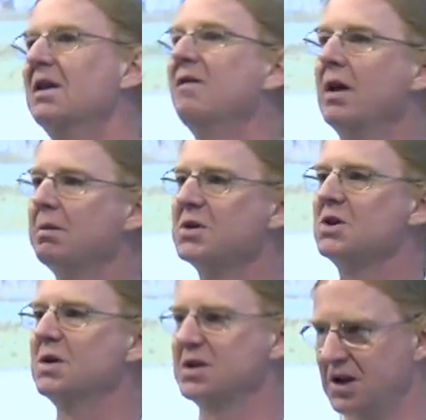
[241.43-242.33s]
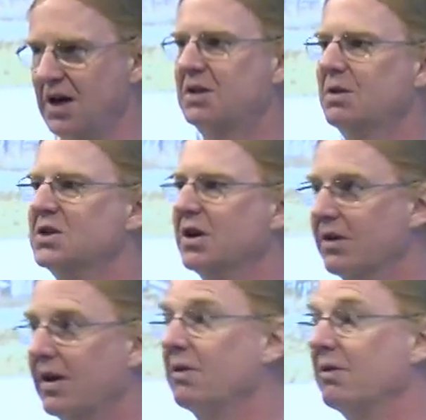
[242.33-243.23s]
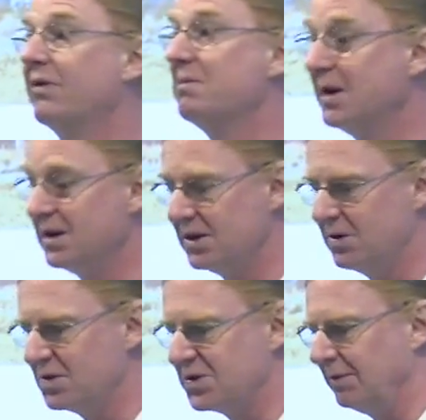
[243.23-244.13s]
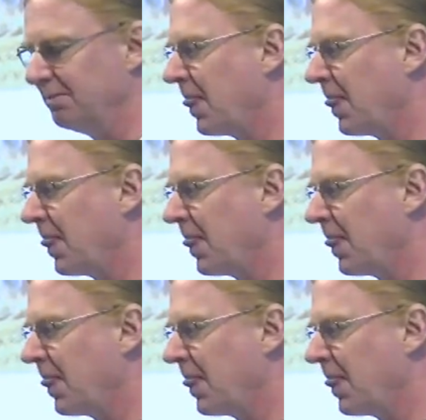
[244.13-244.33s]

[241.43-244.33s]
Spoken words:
The developers couldn't talk to each other. They were forbidden to do so.